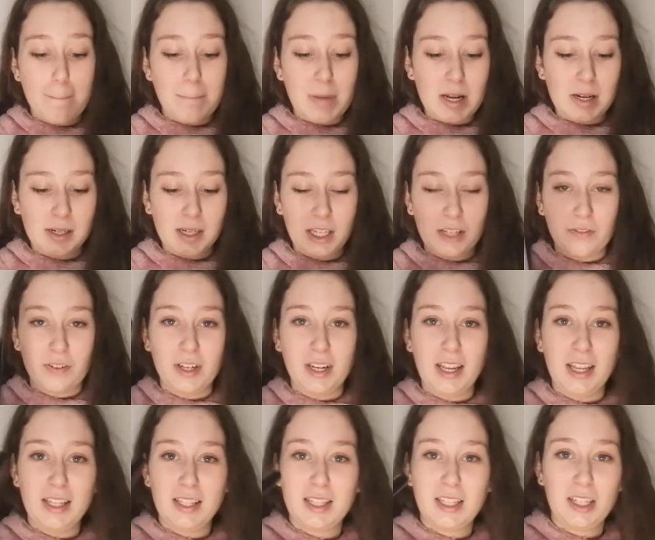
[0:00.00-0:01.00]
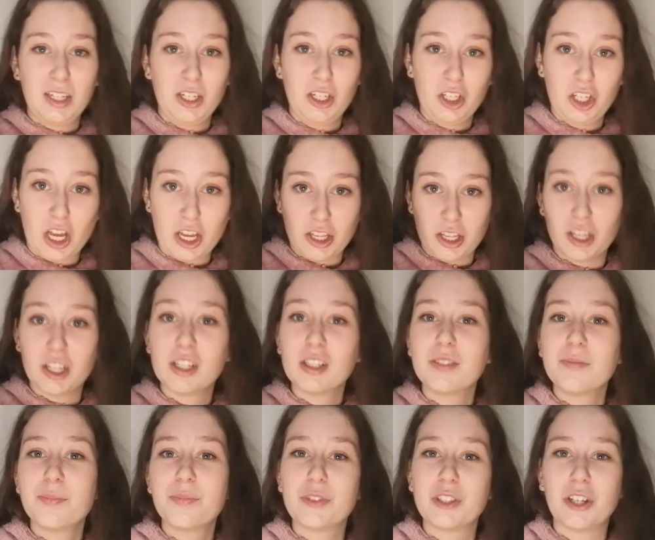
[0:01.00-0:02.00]
But this one is
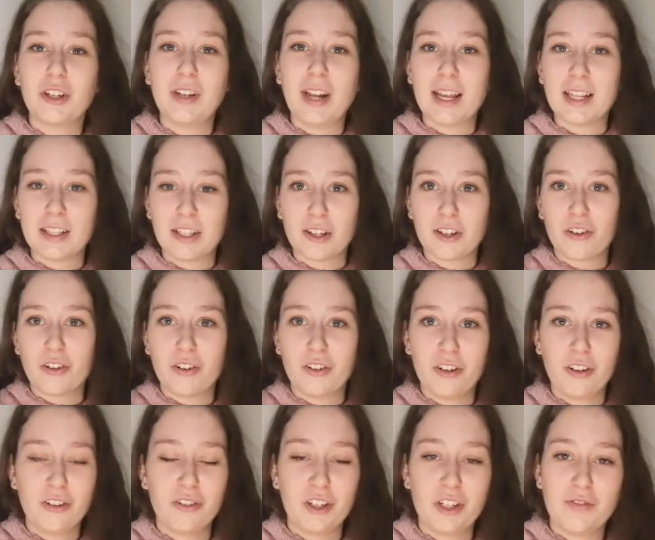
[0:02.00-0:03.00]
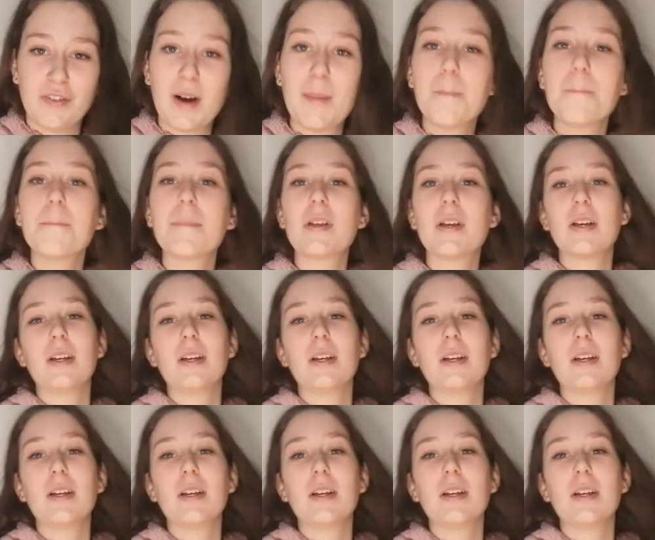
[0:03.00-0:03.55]
doesn't, so that's a good one,